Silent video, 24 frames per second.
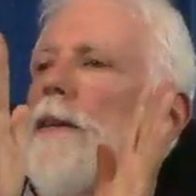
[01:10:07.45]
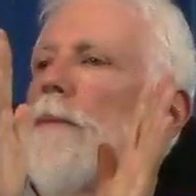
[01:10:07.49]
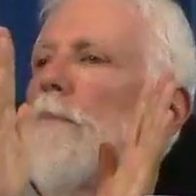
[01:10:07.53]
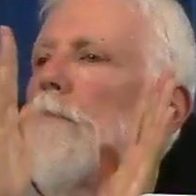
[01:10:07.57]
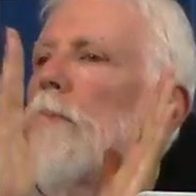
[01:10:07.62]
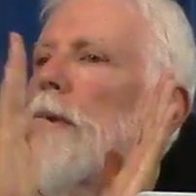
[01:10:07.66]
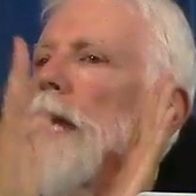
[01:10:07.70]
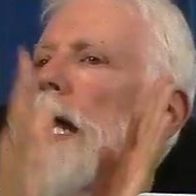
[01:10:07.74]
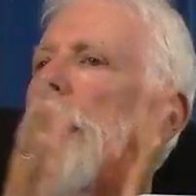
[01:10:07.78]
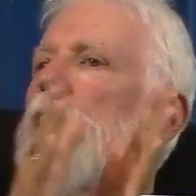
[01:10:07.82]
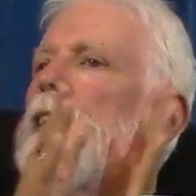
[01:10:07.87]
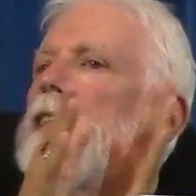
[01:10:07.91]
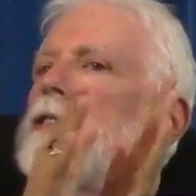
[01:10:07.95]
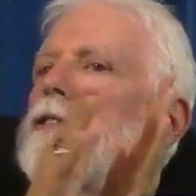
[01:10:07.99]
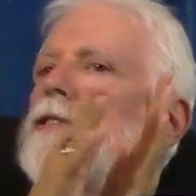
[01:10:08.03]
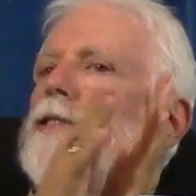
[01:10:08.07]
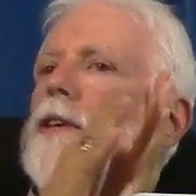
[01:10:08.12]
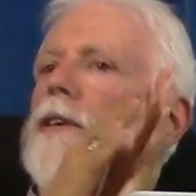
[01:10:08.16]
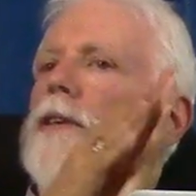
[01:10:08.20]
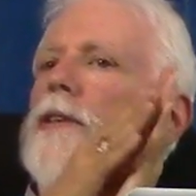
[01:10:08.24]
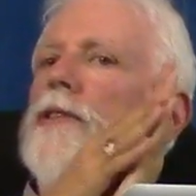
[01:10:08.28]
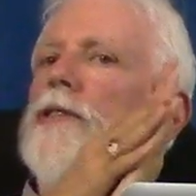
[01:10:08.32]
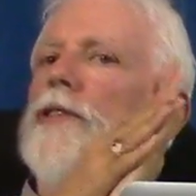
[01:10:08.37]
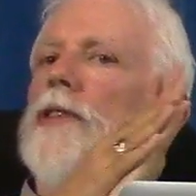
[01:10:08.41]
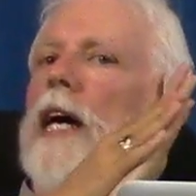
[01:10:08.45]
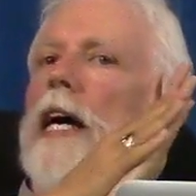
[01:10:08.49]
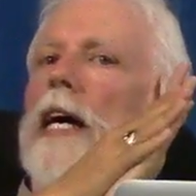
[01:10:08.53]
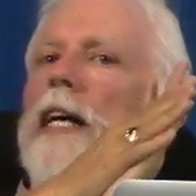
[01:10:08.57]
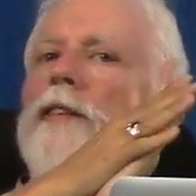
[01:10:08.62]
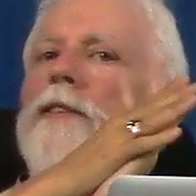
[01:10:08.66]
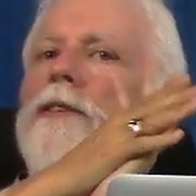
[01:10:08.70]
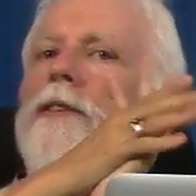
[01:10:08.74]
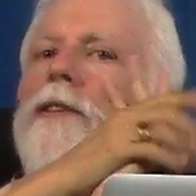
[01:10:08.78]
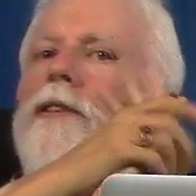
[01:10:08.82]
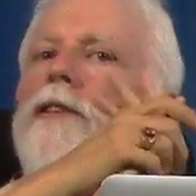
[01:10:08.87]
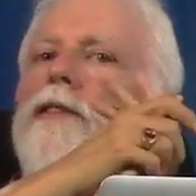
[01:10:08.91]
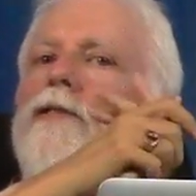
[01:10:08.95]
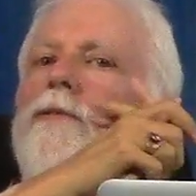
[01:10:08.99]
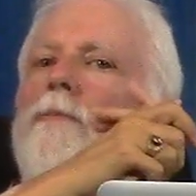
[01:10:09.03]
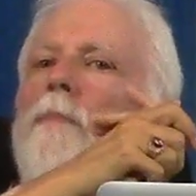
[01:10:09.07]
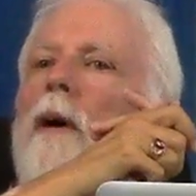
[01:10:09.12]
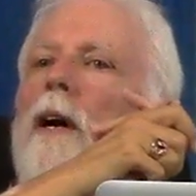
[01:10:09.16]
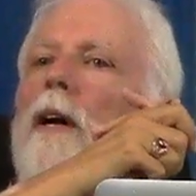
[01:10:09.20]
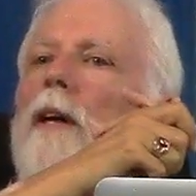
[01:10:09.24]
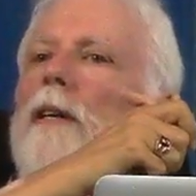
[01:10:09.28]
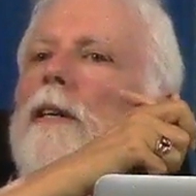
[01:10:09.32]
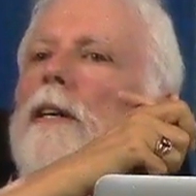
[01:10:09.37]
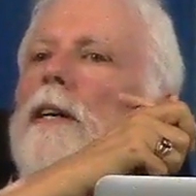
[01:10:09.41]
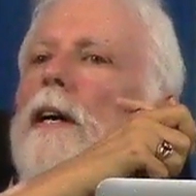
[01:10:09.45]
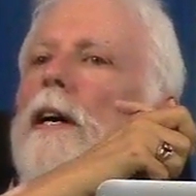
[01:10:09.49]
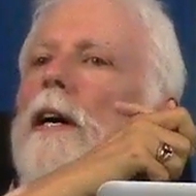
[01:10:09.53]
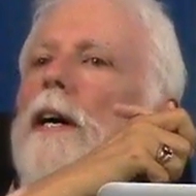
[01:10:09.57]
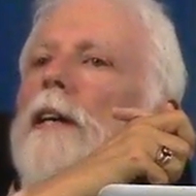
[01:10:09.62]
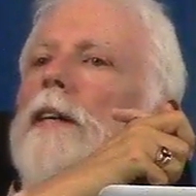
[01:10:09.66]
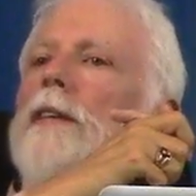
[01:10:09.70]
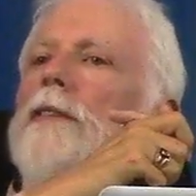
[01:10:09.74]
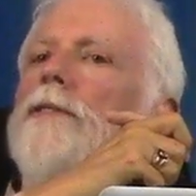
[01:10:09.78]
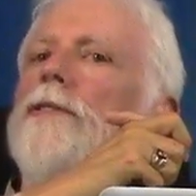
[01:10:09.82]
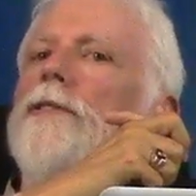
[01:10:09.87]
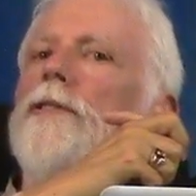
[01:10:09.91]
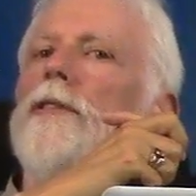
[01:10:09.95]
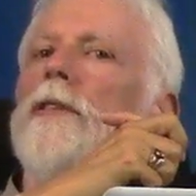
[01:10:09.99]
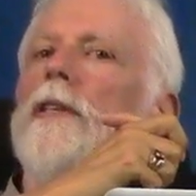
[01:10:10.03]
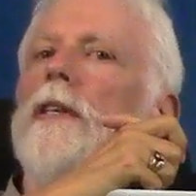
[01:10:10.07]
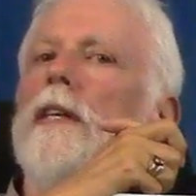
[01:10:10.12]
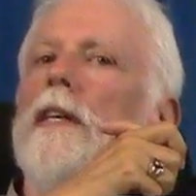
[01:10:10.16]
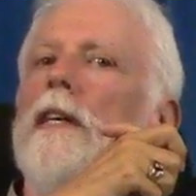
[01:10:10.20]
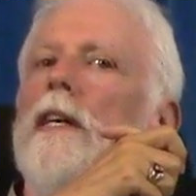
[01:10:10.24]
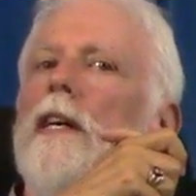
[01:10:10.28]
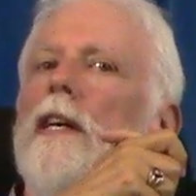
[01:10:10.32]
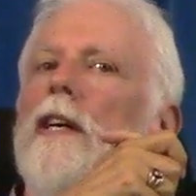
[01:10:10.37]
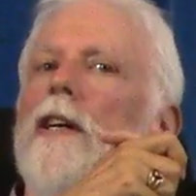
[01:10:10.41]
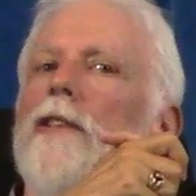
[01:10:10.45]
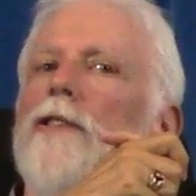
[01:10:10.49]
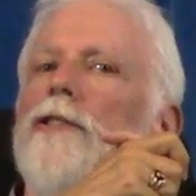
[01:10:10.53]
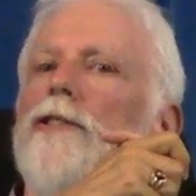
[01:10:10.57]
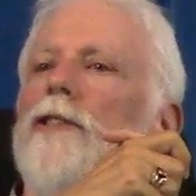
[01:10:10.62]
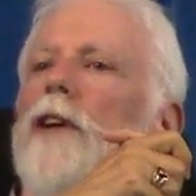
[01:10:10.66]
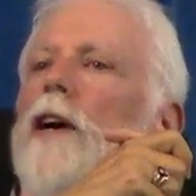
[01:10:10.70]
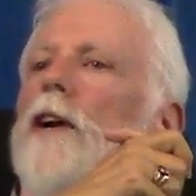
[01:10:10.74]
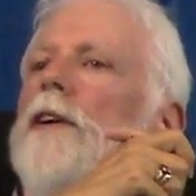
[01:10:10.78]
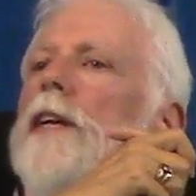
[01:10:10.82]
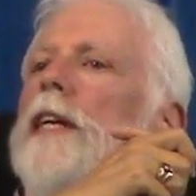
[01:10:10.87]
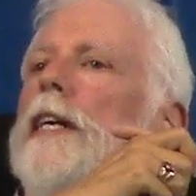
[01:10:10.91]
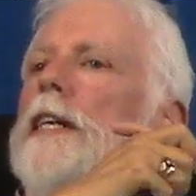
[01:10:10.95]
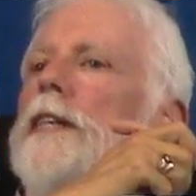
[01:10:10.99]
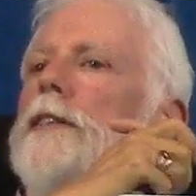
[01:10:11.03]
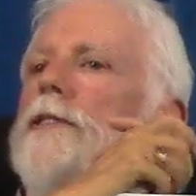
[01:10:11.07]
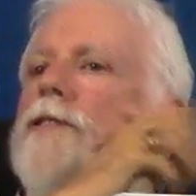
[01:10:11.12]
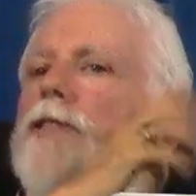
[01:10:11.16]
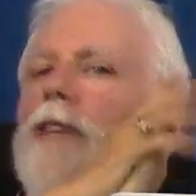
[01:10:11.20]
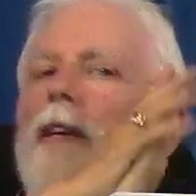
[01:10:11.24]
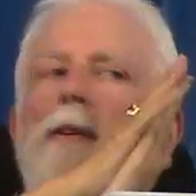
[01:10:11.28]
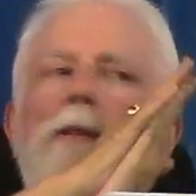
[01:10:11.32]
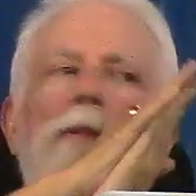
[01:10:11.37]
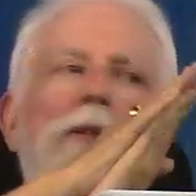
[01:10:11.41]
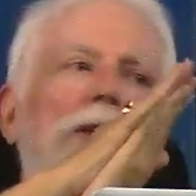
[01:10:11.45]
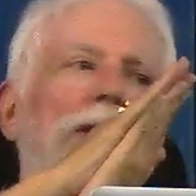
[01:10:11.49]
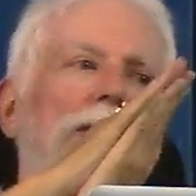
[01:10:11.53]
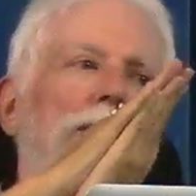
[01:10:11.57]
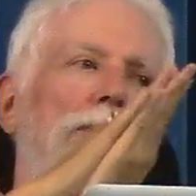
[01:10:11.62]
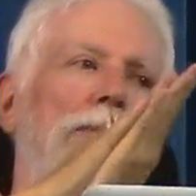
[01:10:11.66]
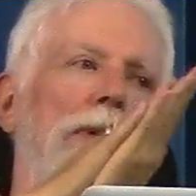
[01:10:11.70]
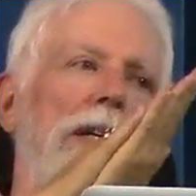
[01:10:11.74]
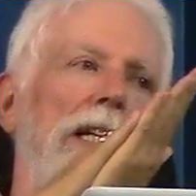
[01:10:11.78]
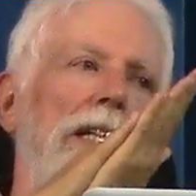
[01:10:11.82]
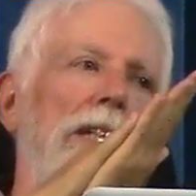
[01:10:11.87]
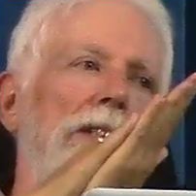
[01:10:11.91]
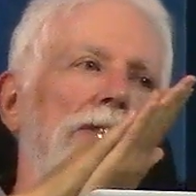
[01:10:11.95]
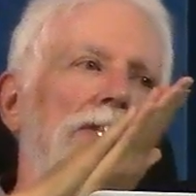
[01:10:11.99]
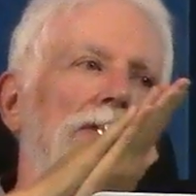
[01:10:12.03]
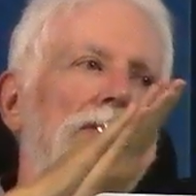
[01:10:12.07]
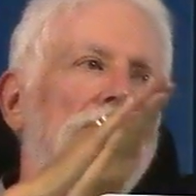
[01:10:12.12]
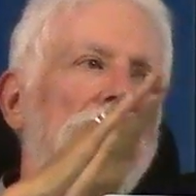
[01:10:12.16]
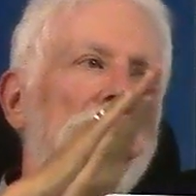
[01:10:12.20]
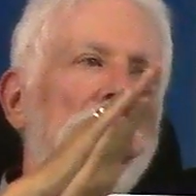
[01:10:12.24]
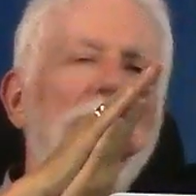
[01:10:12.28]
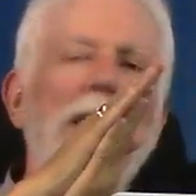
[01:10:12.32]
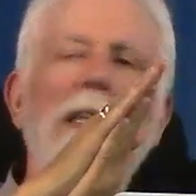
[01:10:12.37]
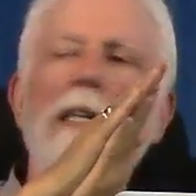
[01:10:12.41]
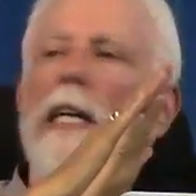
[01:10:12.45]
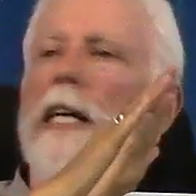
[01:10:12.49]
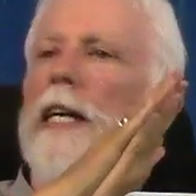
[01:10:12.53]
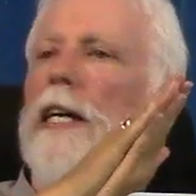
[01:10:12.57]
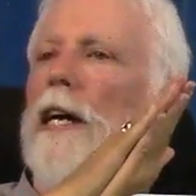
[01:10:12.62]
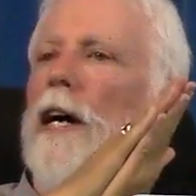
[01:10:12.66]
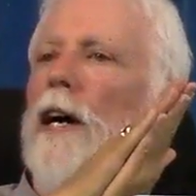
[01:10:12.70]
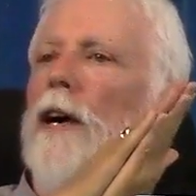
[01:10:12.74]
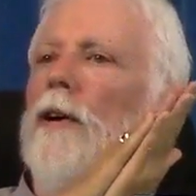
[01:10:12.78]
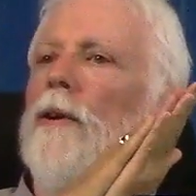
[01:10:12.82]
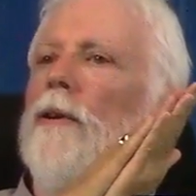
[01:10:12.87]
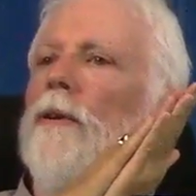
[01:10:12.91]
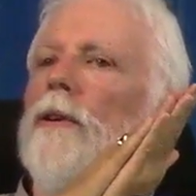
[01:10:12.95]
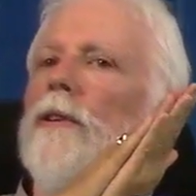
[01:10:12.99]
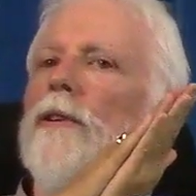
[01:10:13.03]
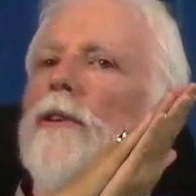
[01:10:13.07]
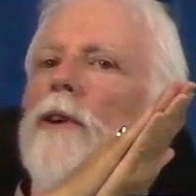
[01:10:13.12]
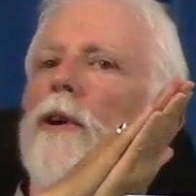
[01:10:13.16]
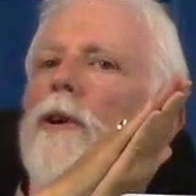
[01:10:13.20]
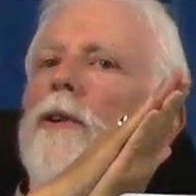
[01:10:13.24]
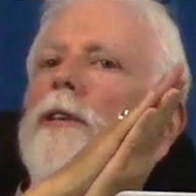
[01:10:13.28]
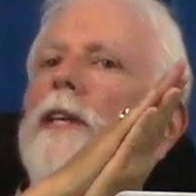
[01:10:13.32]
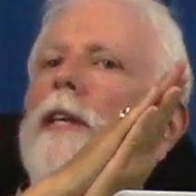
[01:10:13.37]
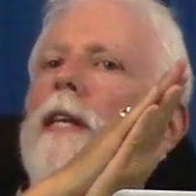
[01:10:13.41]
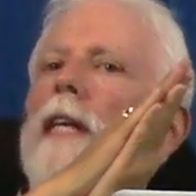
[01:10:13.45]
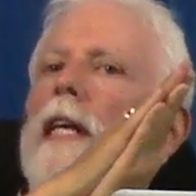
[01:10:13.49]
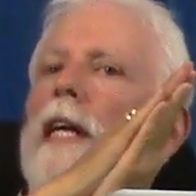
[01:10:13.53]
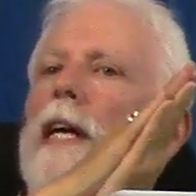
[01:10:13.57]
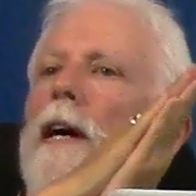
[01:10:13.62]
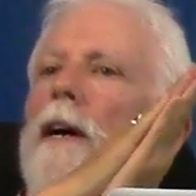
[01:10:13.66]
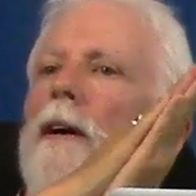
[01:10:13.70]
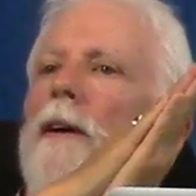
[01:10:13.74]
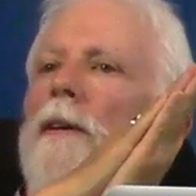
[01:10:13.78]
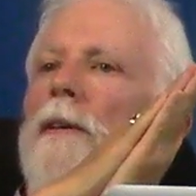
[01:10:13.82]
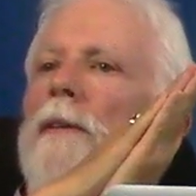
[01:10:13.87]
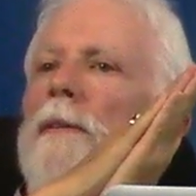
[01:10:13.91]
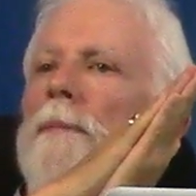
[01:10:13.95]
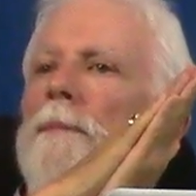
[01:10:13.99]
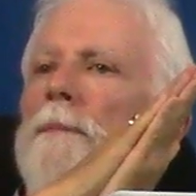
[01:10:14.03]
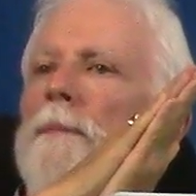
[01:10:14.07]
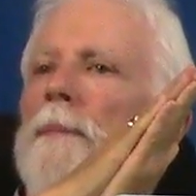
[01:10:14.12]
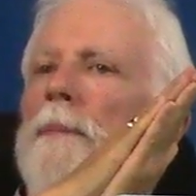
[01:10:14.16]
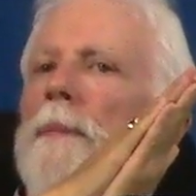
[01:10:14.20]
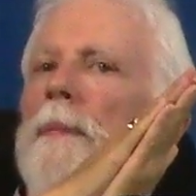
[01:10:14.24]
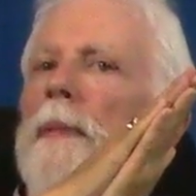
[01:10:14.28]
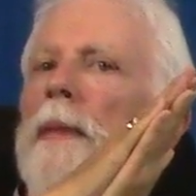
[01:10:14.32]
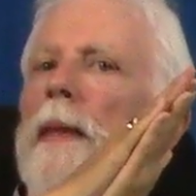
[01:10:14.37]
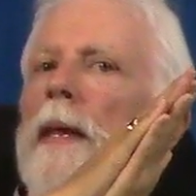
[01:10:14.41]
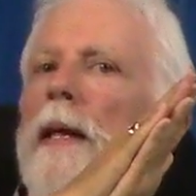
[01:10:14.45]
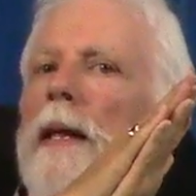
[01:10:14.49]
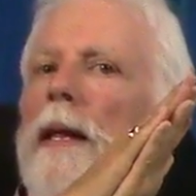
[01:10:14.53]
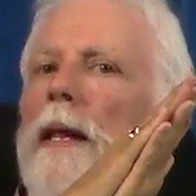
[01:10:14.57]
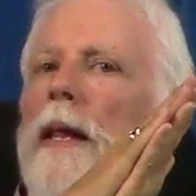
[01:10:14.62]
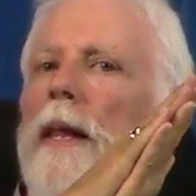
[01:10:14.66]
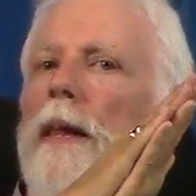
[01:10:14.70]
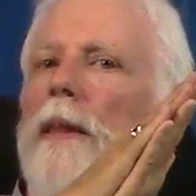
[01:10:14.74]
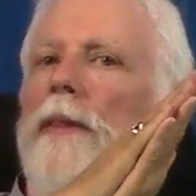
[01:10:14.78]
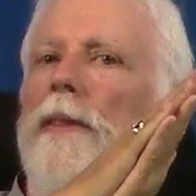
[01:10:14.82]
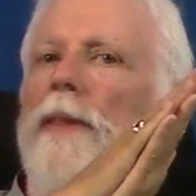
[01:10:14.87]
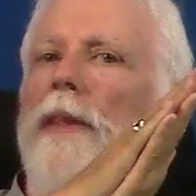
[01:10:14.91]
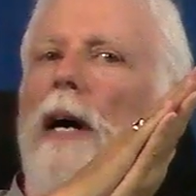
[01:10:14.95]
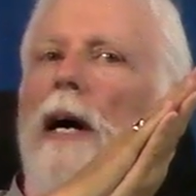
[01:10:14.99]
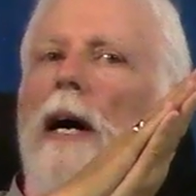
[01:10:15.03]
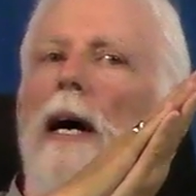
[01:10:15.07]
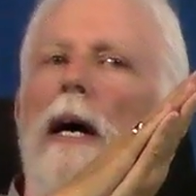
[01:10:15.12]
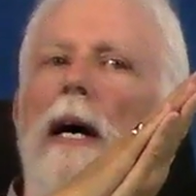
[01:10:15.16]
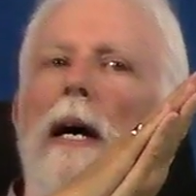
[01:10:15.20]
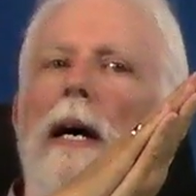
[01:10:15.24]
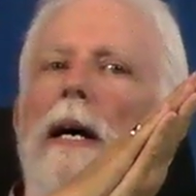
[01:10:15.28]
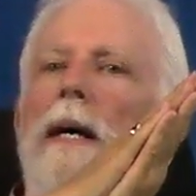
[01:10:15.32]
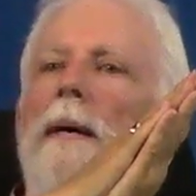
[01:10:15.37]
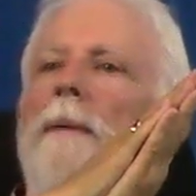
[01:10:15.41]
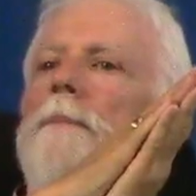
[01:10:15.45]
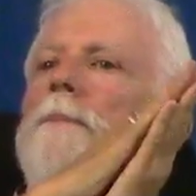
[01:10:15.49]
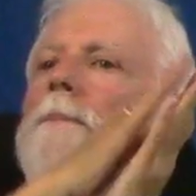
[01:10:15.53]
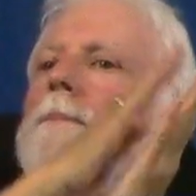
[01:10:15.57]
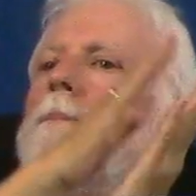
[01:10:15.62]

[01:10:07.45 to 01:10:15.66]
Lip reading: Planets are assigned to the small cards, starting at 0 degrees Leo, Cœur de Lion, the